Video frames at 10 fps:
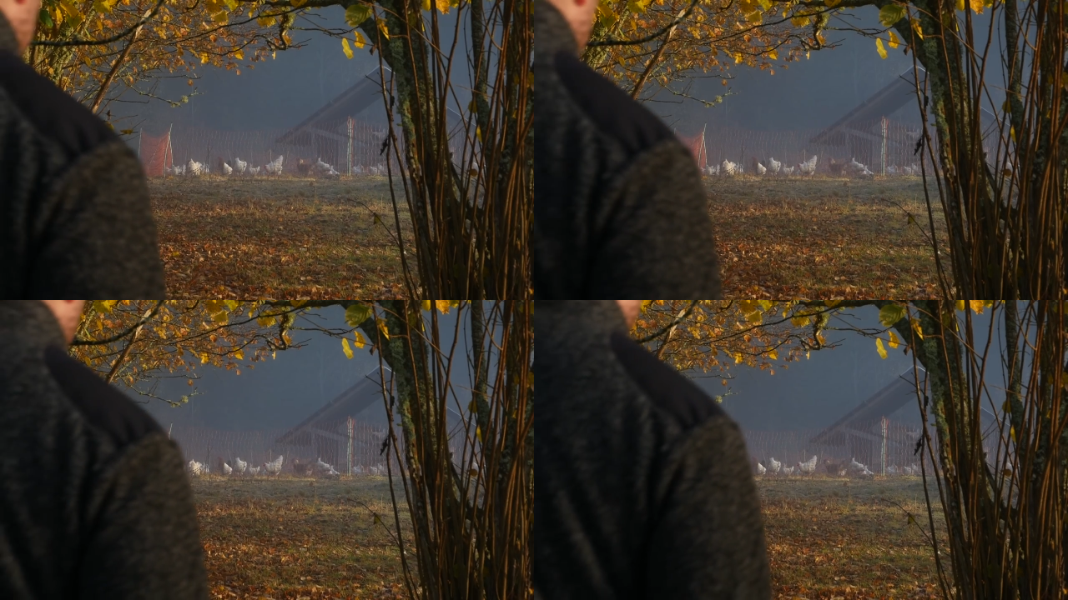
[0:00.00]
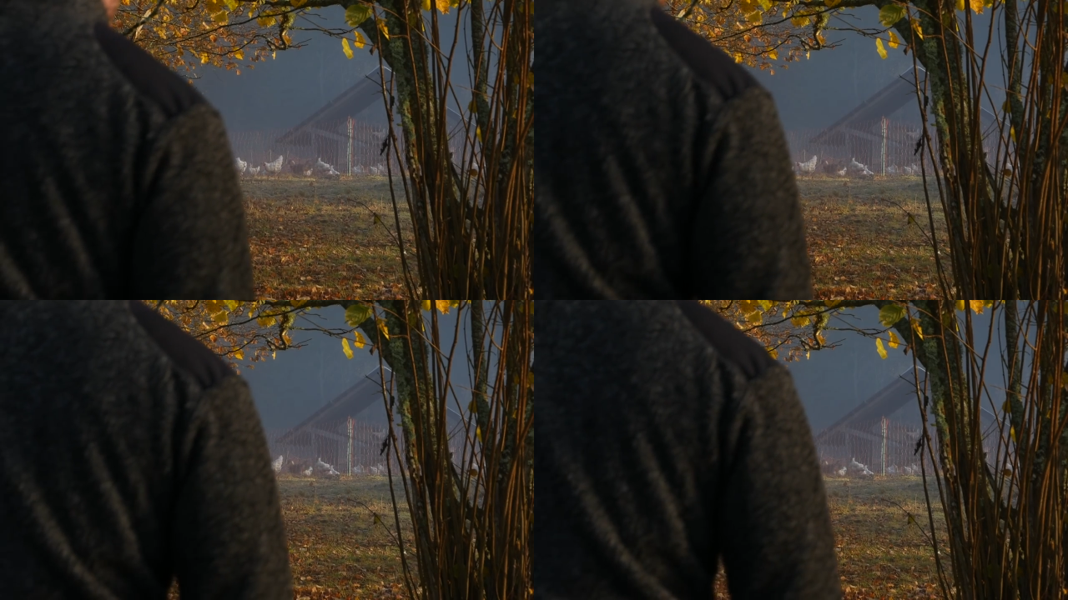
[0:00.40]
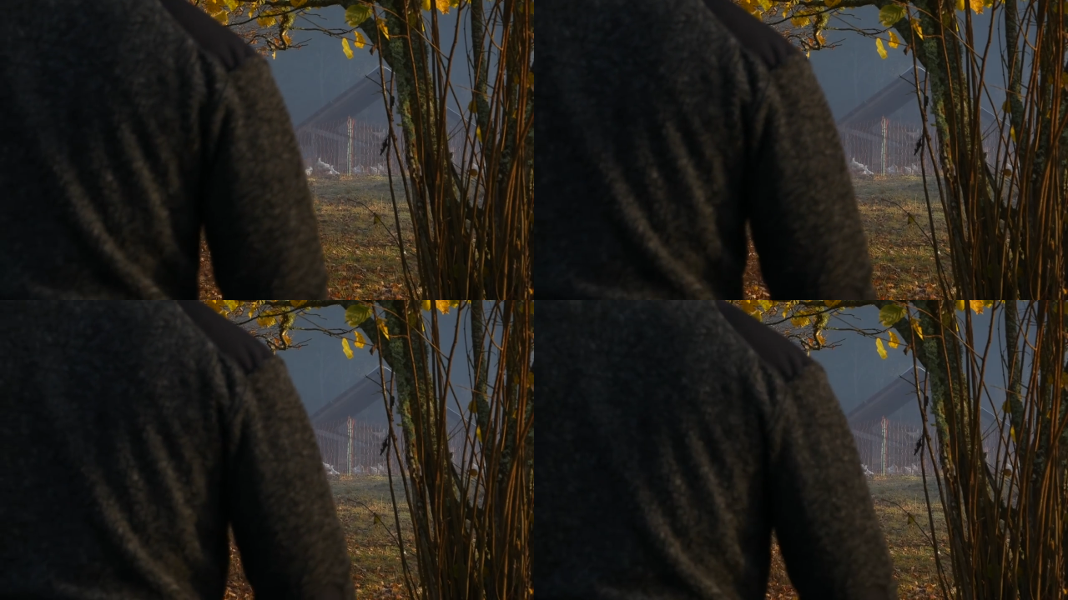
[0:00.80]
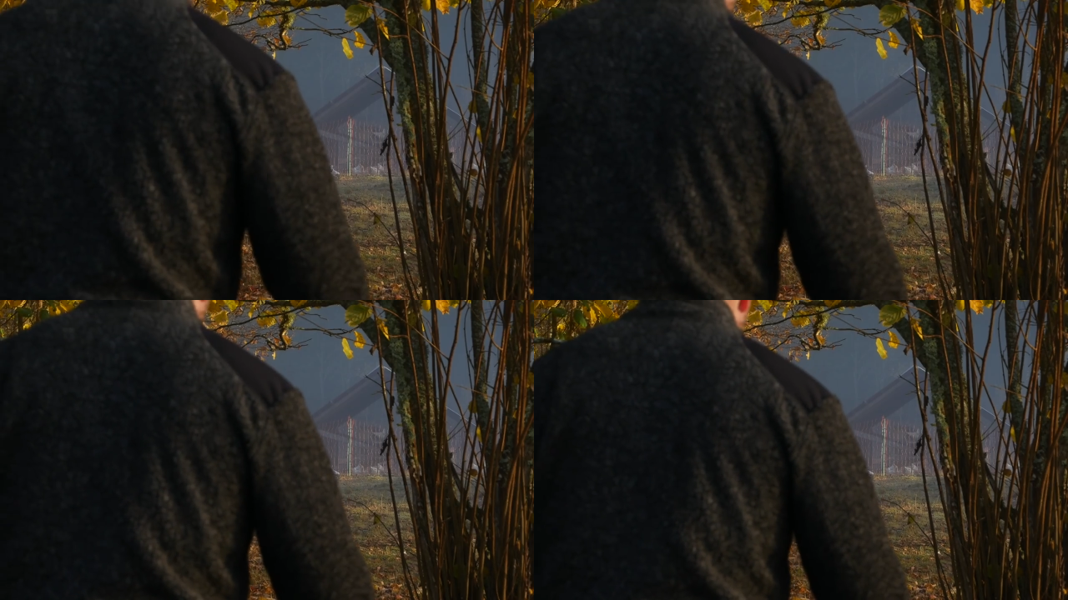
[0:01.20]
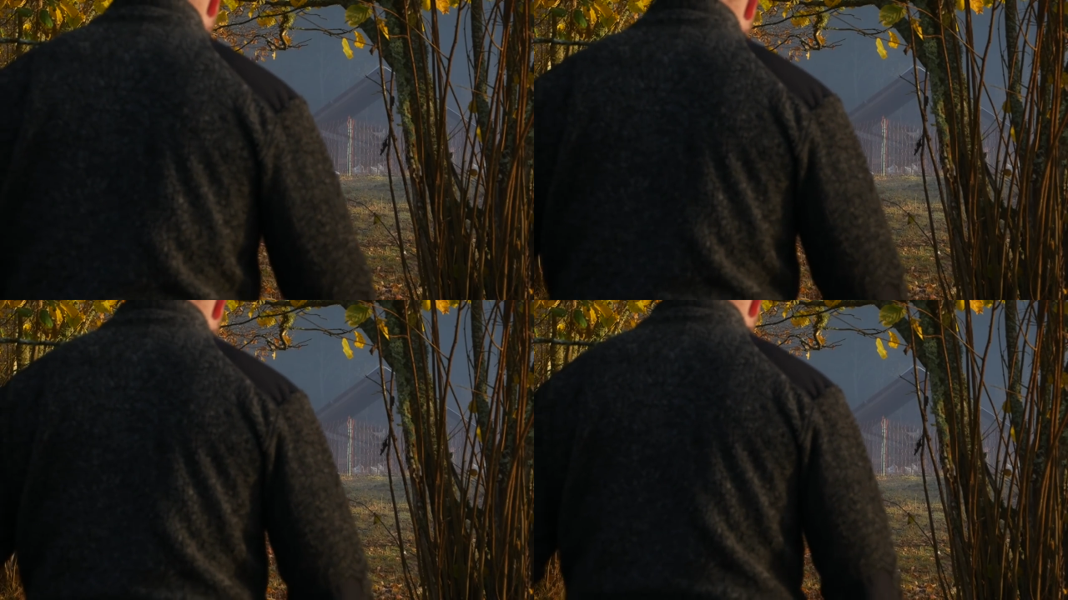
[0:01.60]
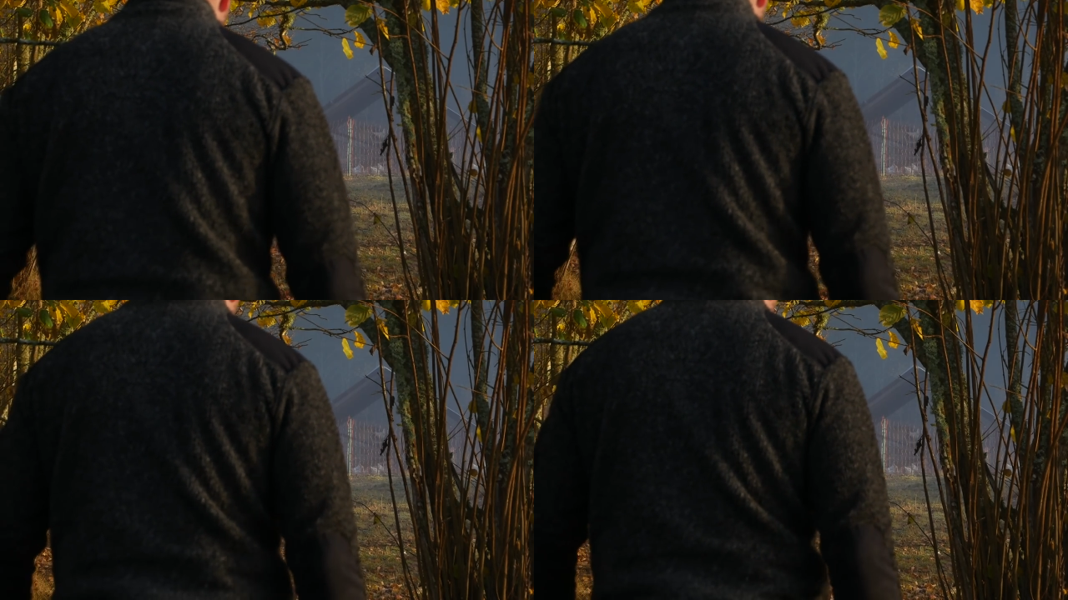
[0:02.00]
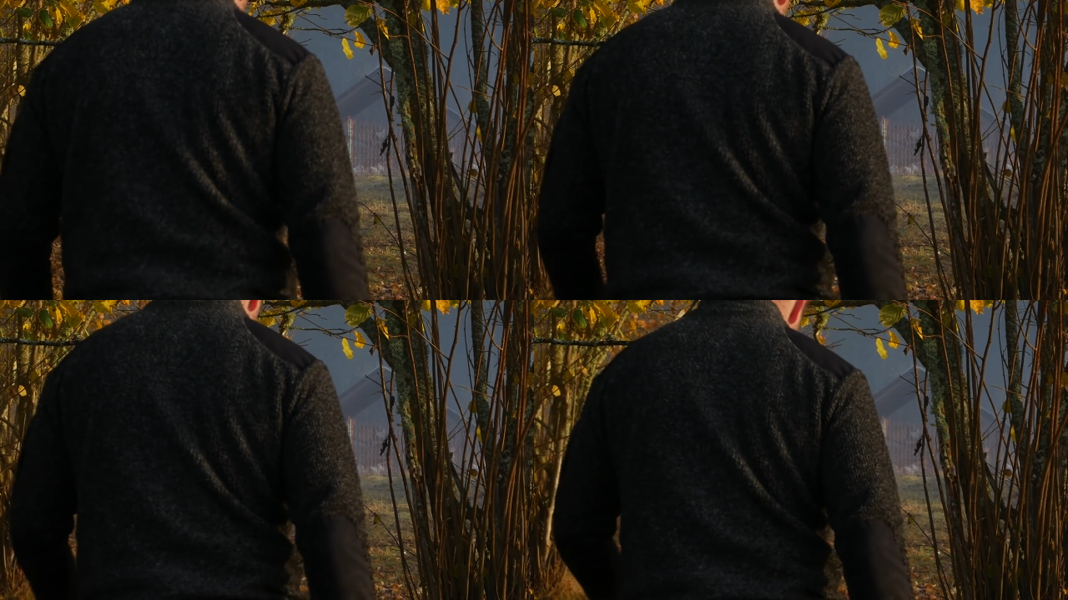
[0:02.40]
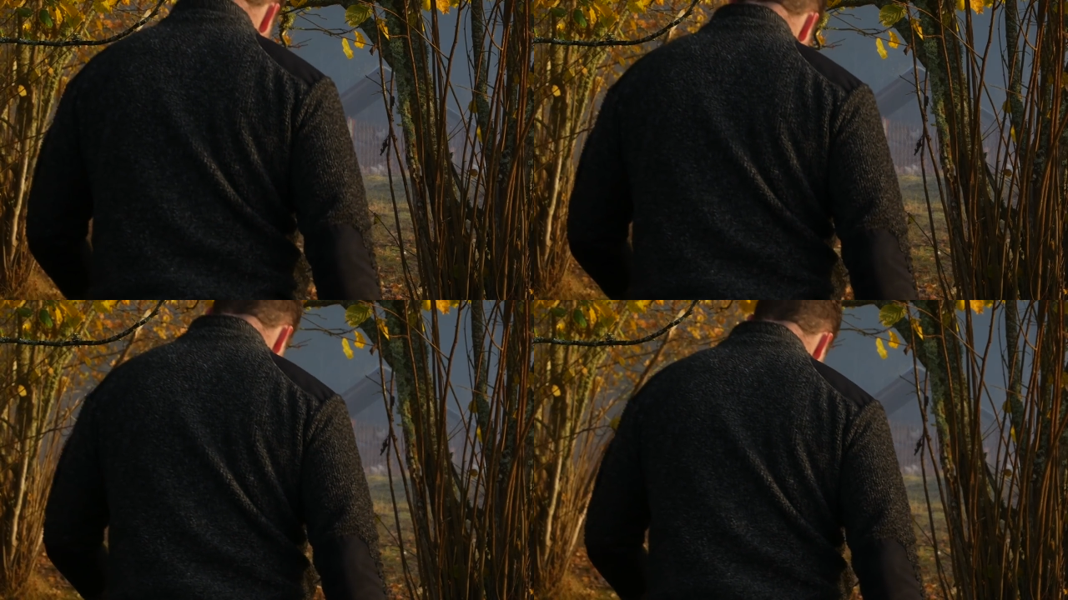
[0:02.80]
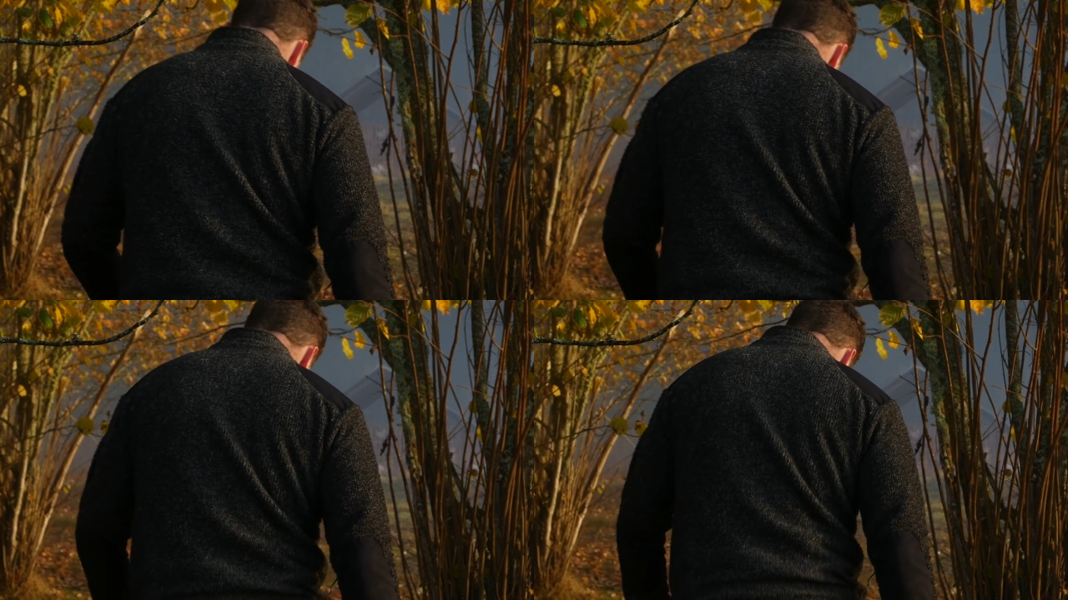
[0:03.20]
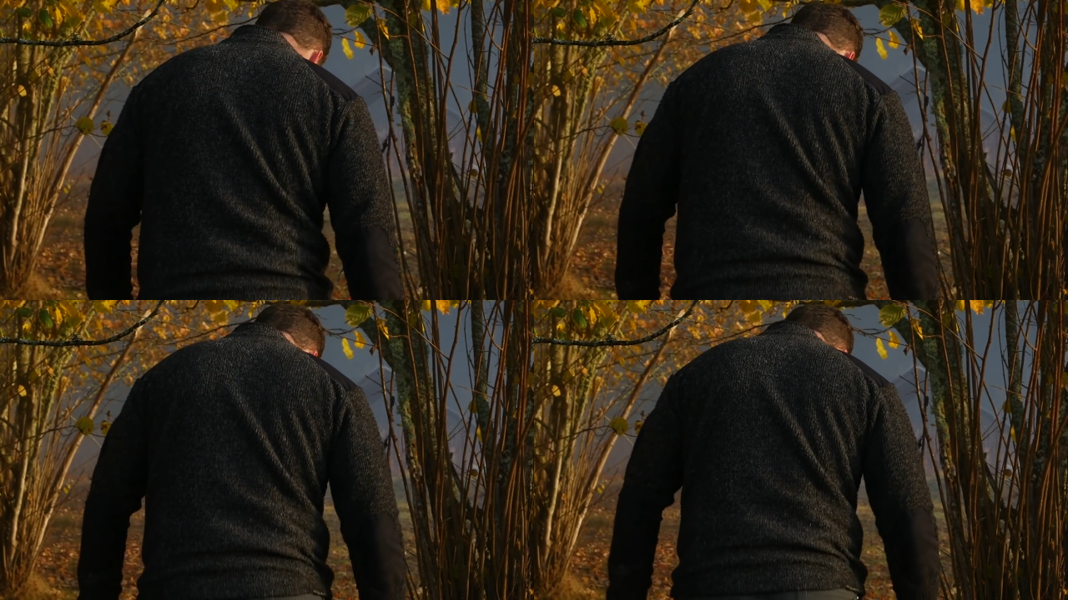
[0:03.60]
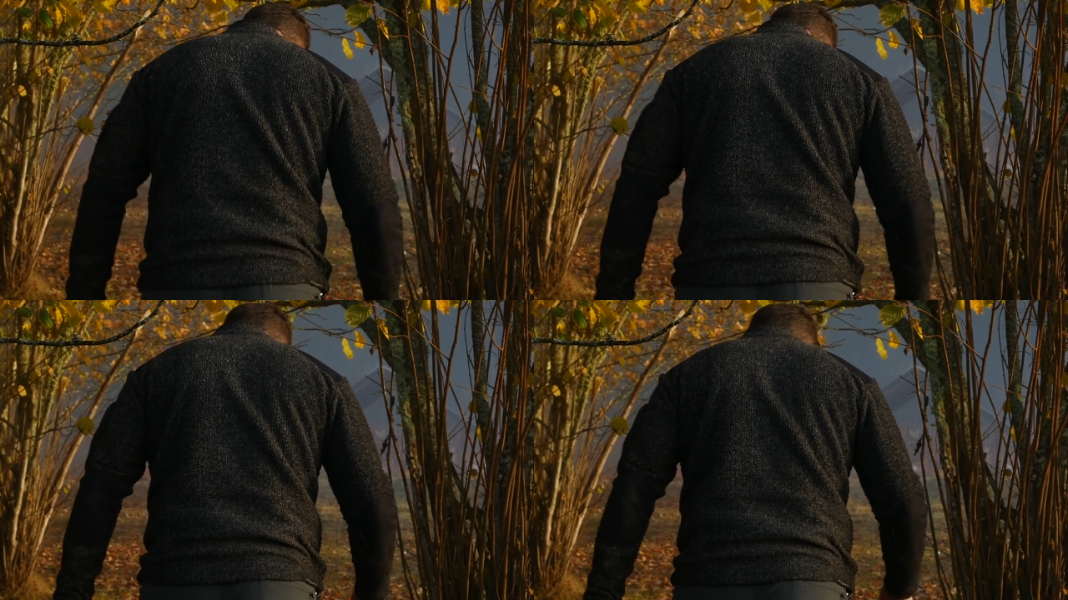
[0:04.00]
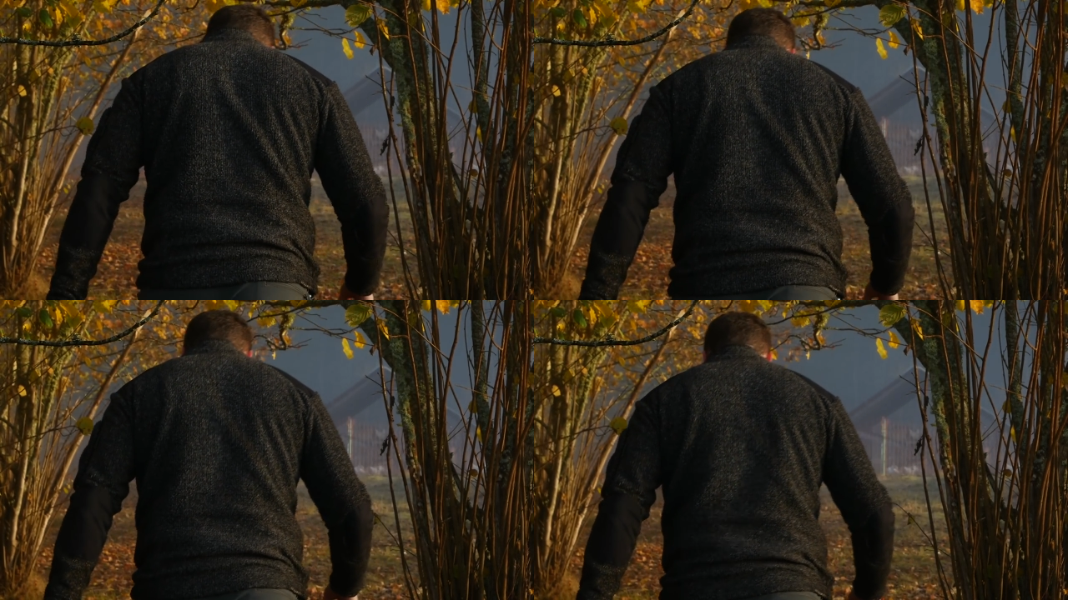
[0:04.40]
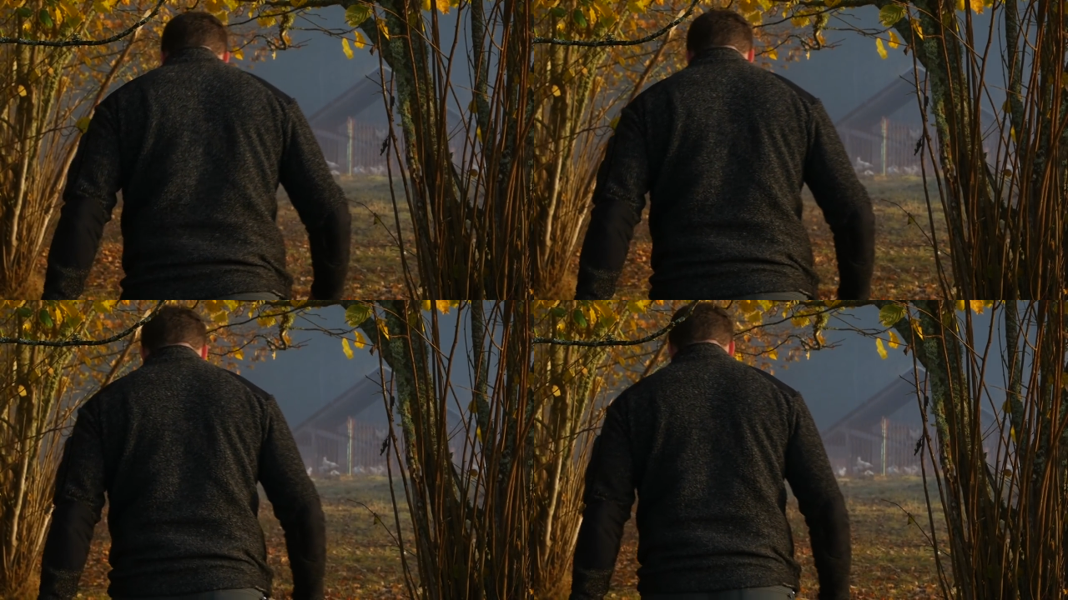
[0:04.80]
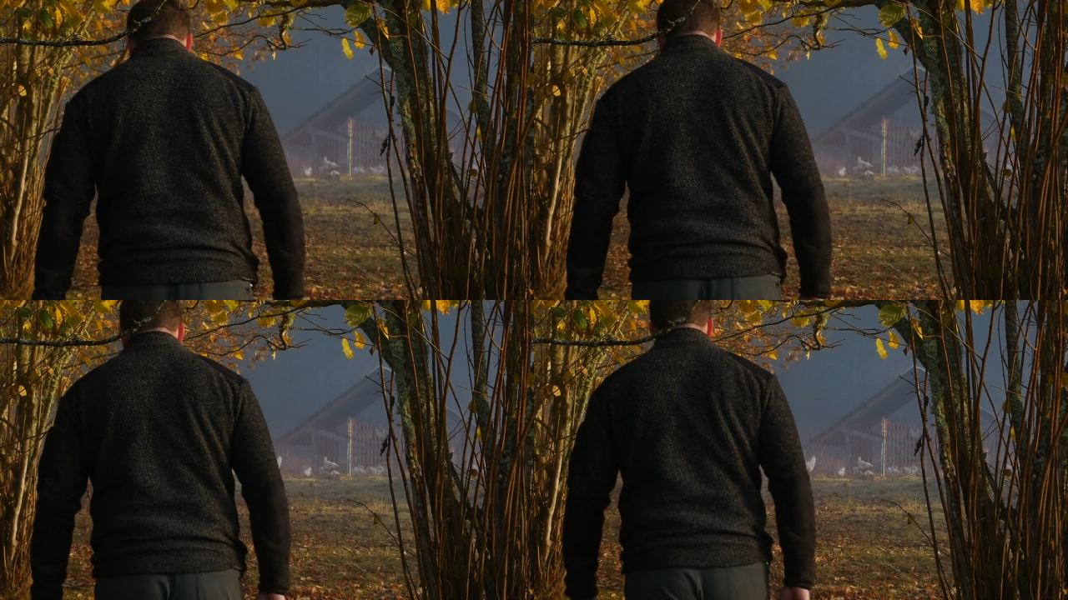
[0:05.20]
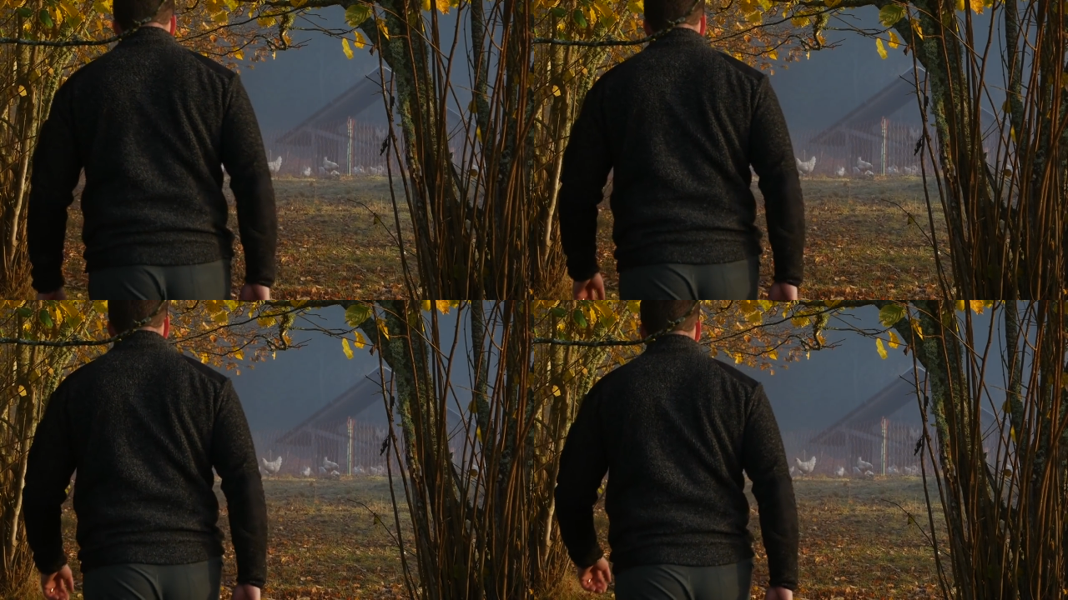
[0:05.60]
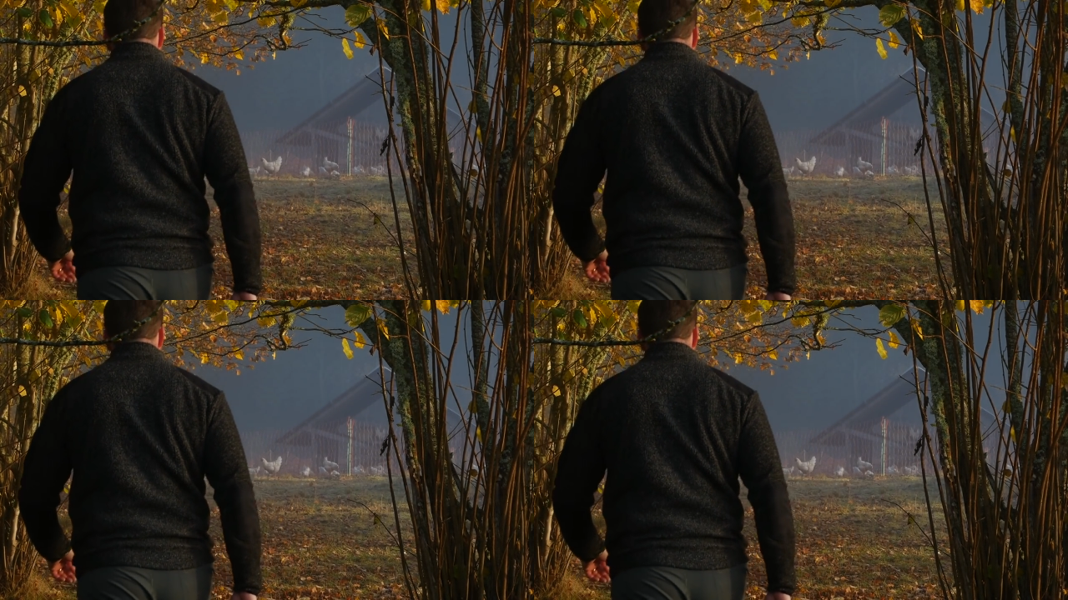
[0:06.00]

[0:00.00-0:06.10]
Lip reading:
No face is visible, so there are no lips to read.